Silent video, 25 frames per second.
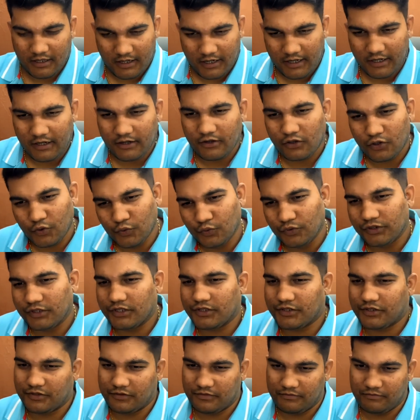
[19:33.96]
Right? Do
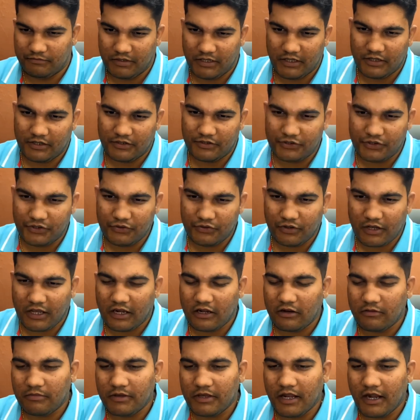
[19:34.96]
this, because you
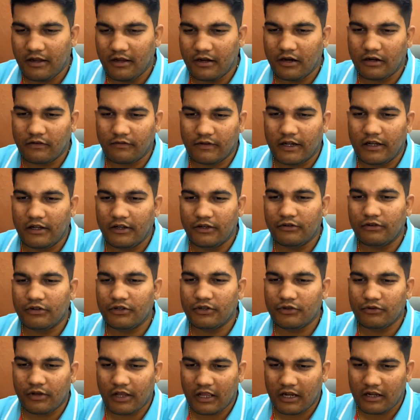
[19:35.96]
can be undervalued.
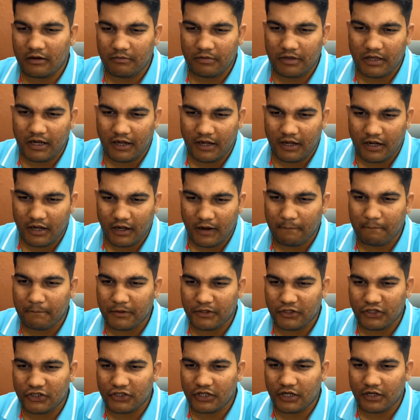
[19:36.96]
You can be
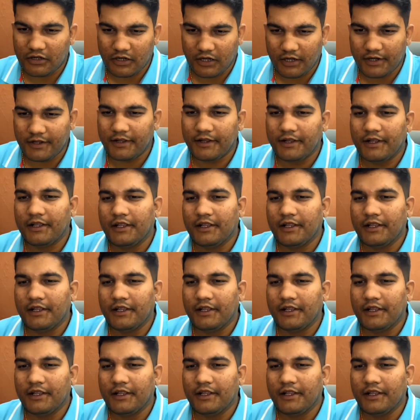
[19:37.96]
underappreciated.